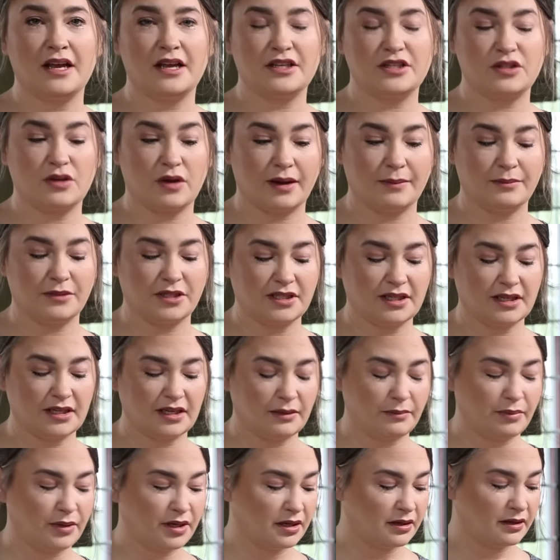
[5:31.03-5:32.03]
So I'm just
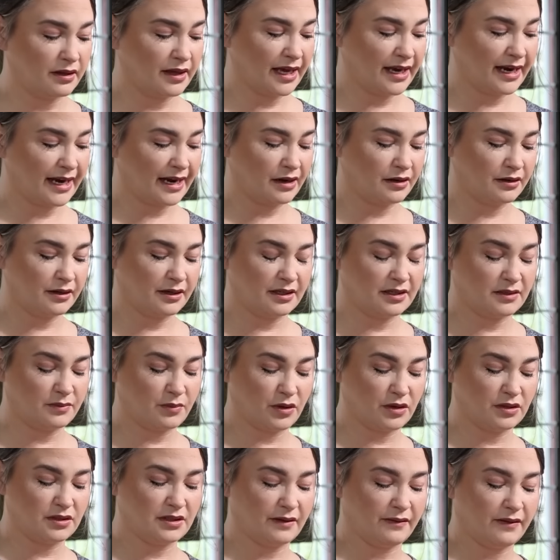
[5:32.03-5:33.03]
gonna peel that out,
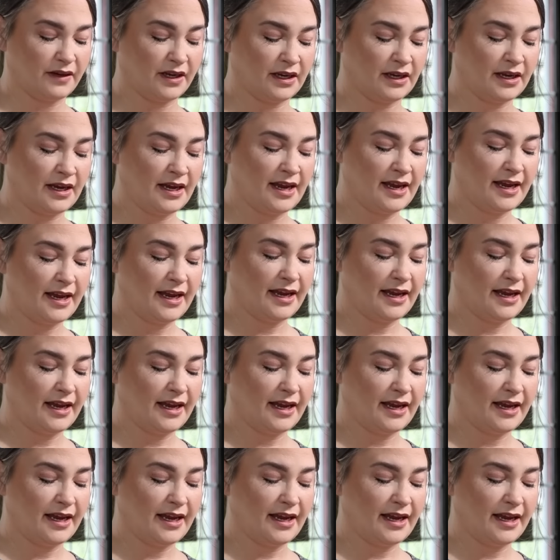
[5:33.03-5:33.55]
dispose of it,